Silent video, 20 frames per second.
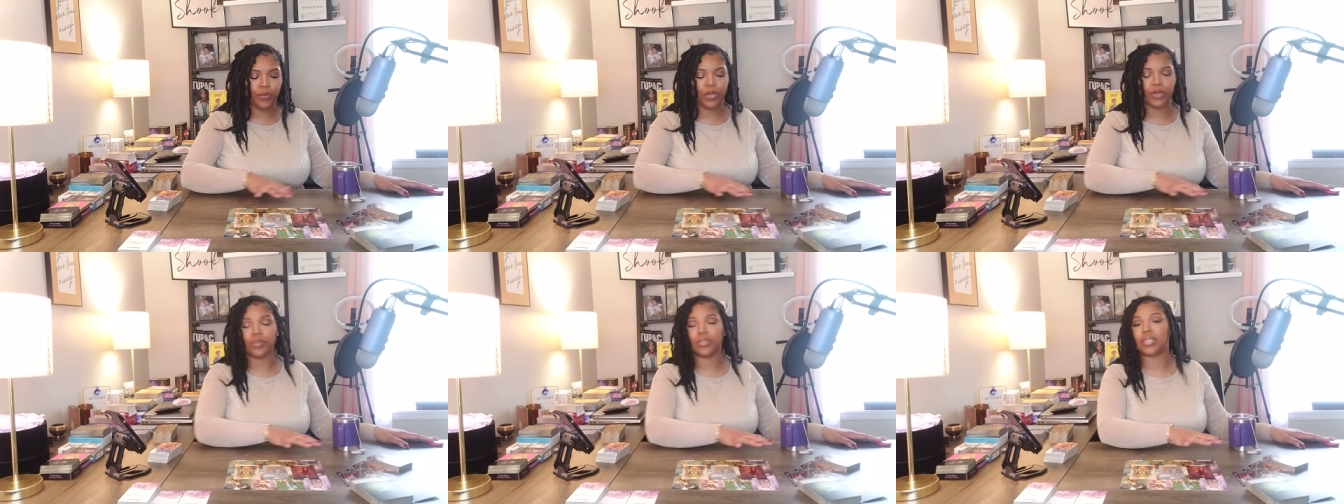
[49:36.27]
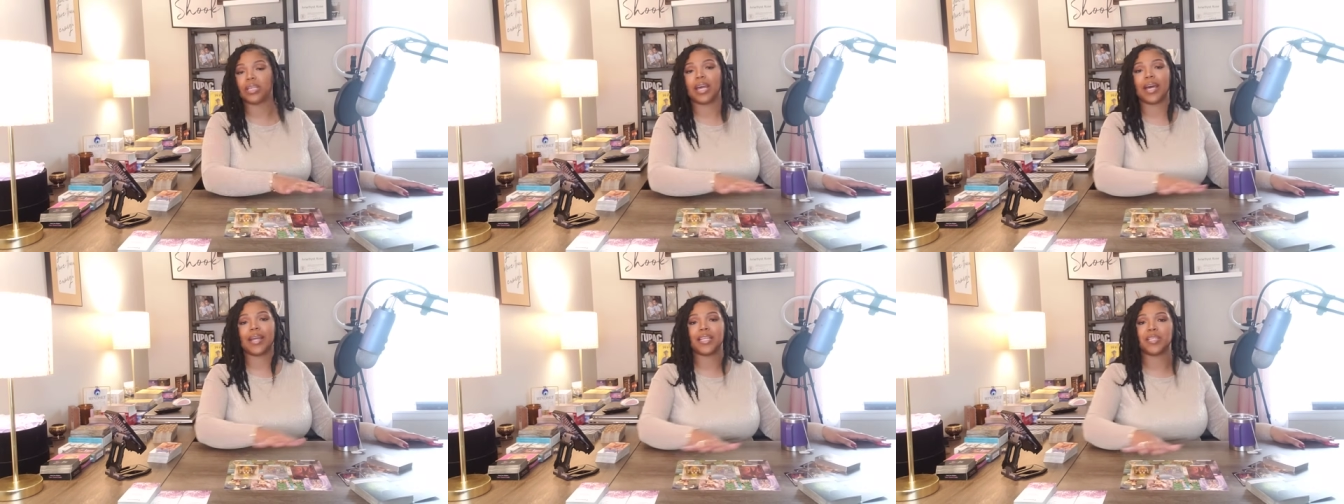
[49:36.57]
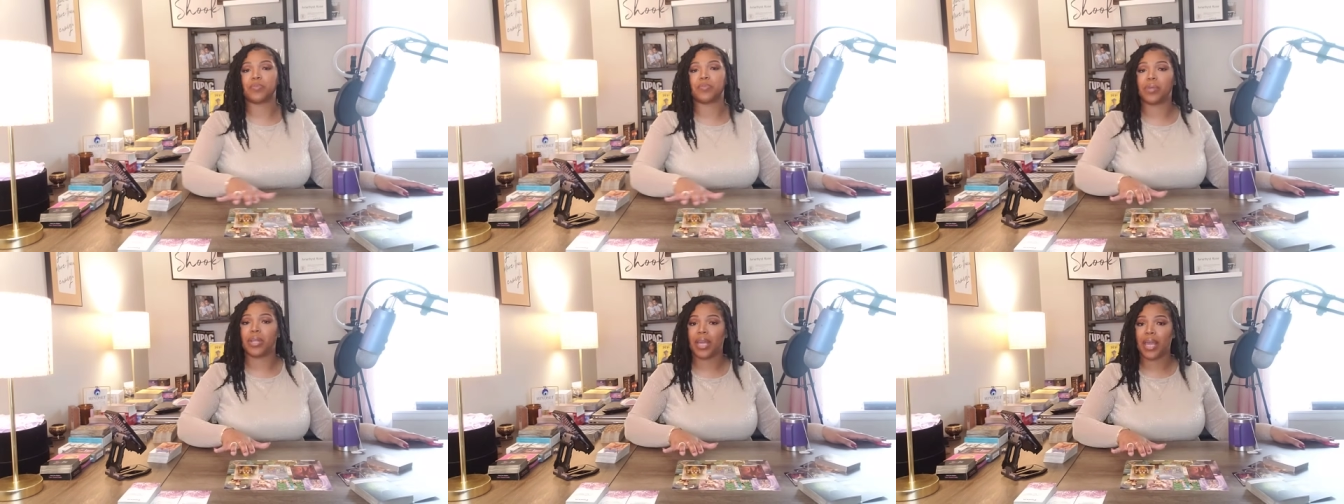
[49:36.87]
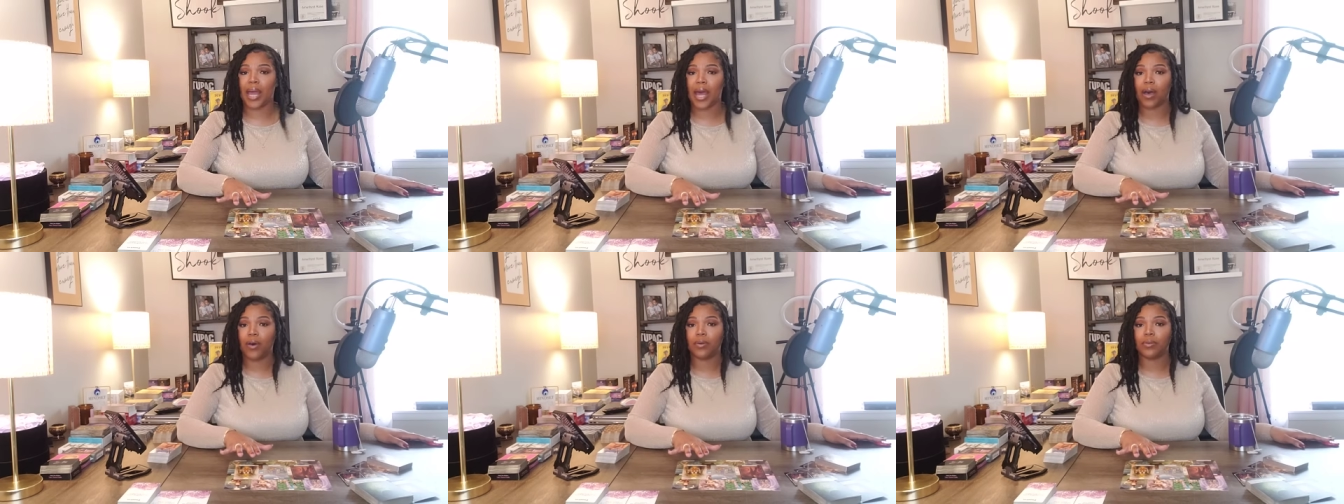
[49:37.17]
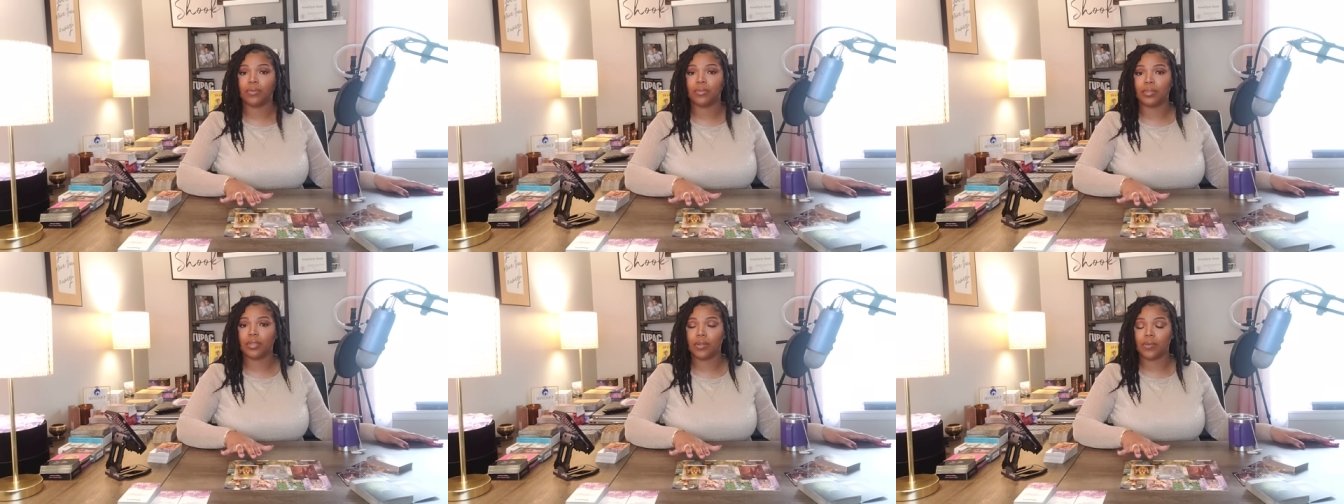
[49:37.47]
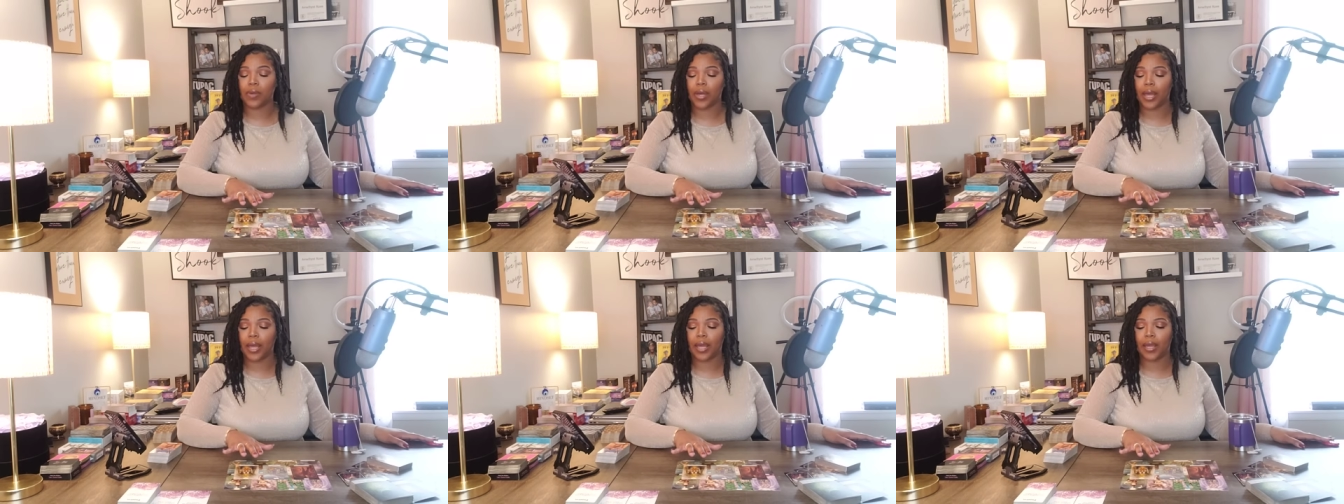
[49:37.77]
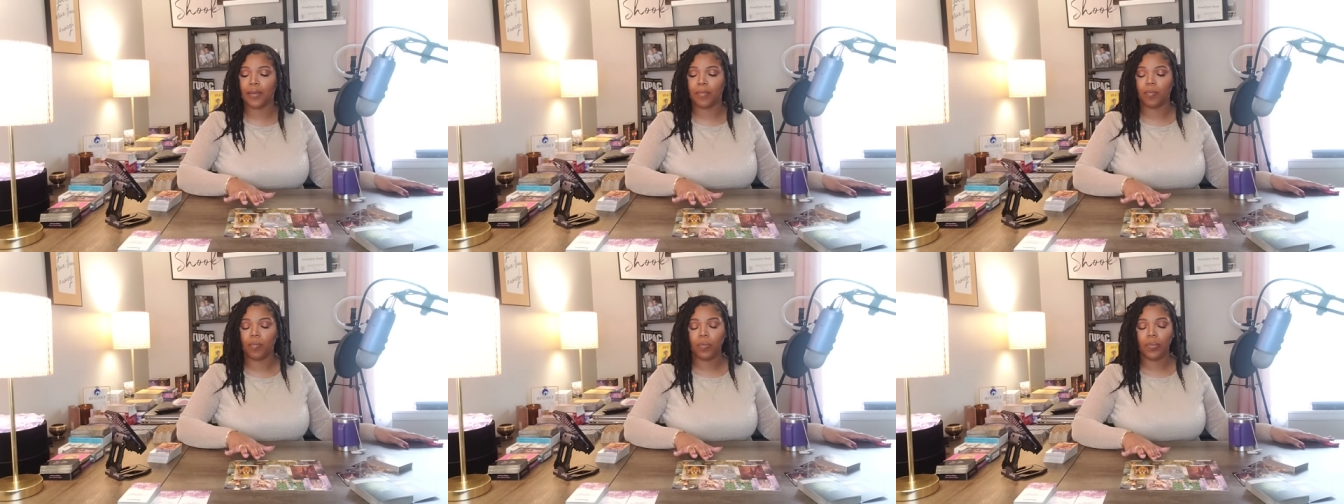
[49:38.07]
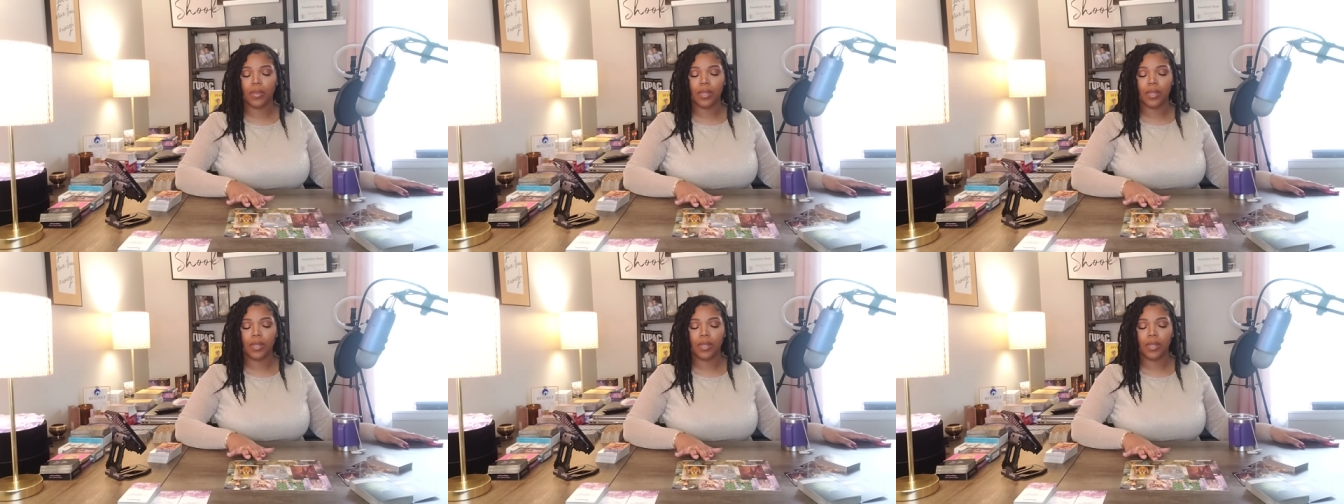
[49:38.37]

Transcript: We're gonna see how this play out. Okay.